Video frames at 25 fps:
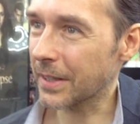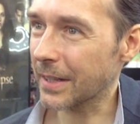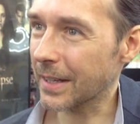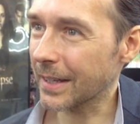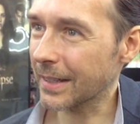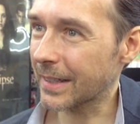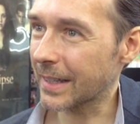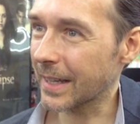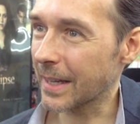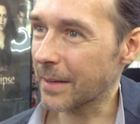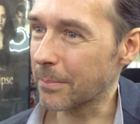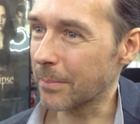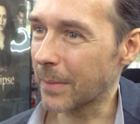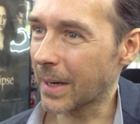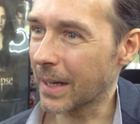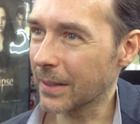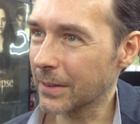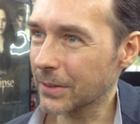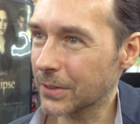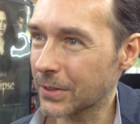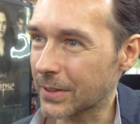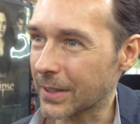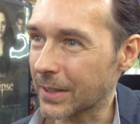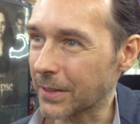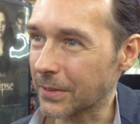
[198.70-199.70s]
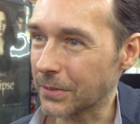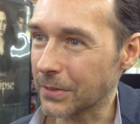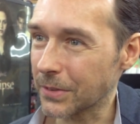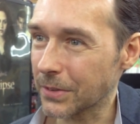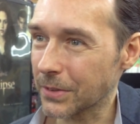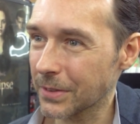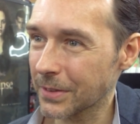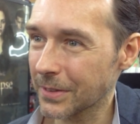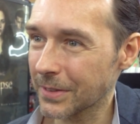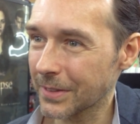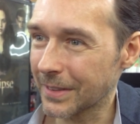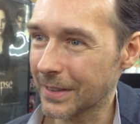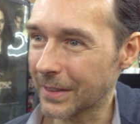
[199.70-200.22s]
that came
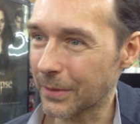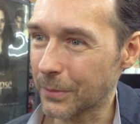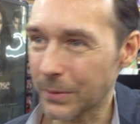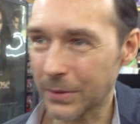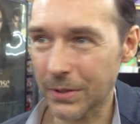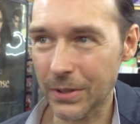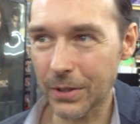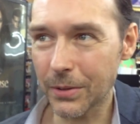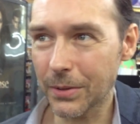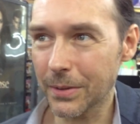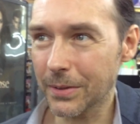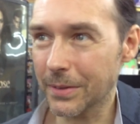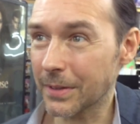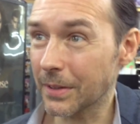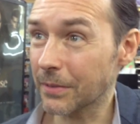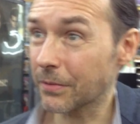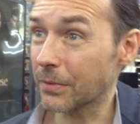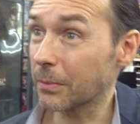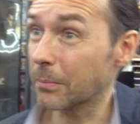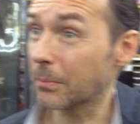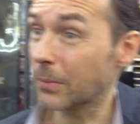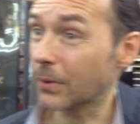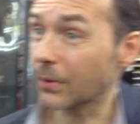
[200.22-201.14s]
Milestones, and it was a whole different